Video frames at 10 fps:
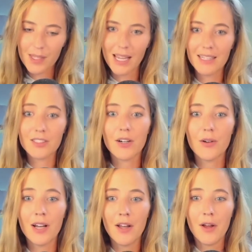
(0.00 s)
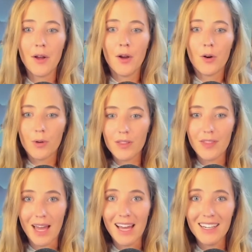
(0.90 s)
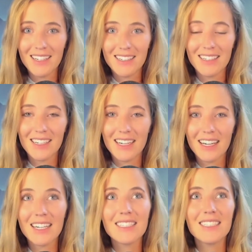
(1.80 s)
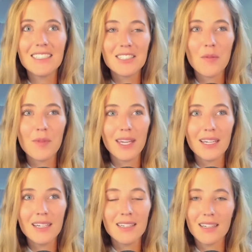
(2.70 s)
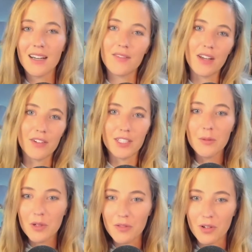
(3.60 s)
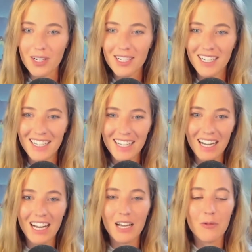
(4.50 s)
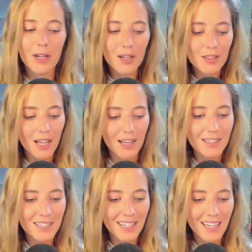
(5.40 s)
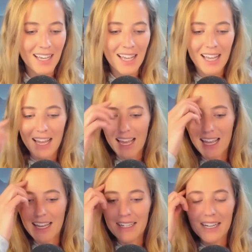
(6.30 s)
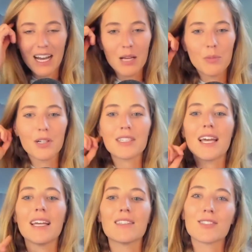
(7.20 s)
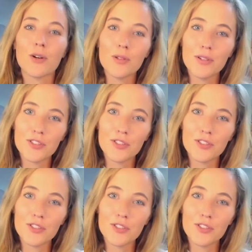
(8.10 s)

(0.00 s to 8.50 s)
And so with that, I did something I've never done before. I went online and I booked a solo